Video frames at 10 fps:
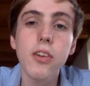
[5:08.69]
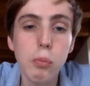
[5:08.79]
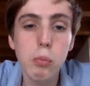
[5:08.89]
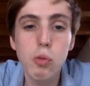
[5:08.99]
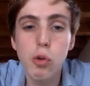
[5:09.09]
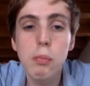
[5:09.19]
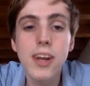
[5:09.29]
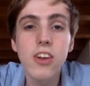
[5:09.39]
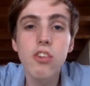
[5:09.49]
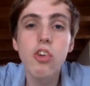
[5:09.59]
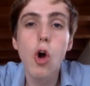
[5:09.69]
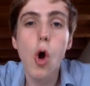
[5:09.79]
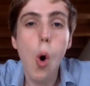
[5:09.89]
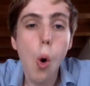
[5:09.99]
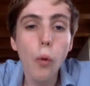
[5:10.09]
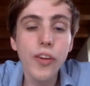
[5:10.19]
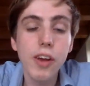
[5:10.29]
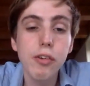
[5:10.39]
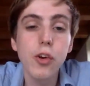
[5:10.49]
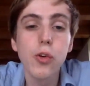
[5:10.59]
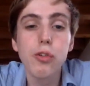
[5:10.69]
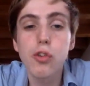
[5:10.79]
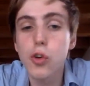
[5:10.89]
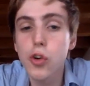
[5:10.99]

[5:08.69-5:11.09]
some some minutes on giving you a